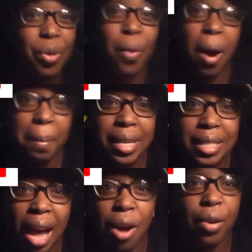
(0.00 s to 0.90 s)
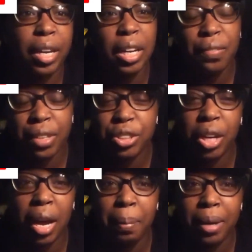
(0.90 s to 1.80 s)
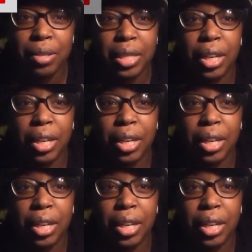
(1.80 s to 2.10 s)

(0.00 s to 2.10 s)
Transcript: won't miss out on any future uploads here.